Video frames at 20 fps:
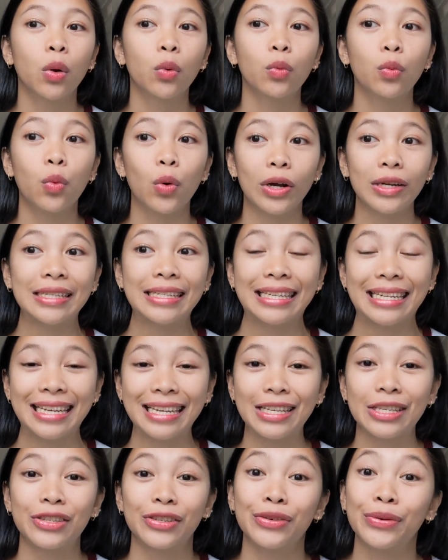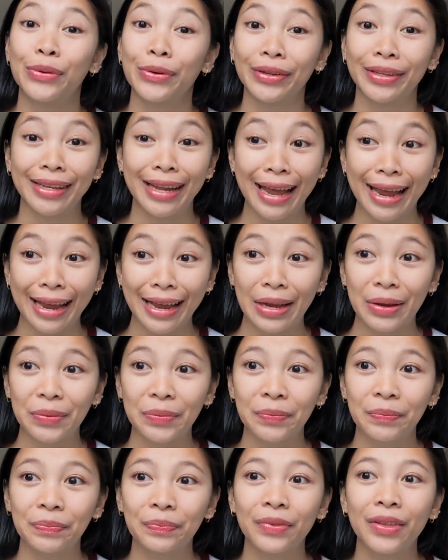What is your
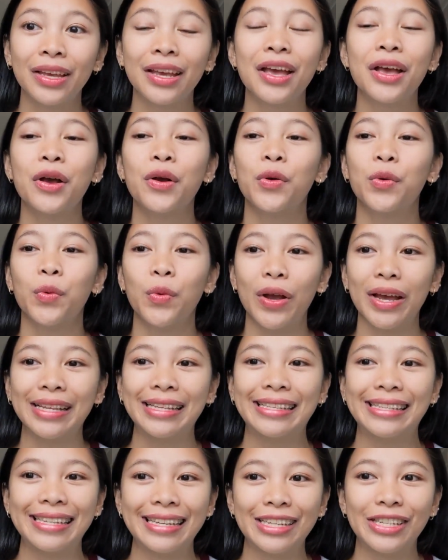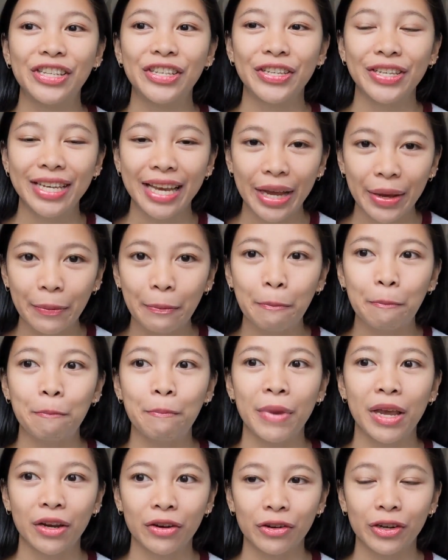name? When did you get
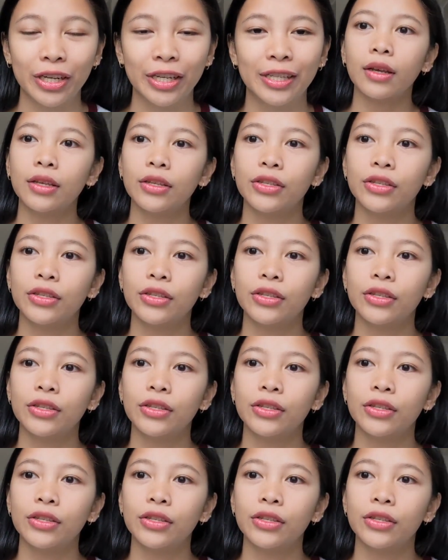married?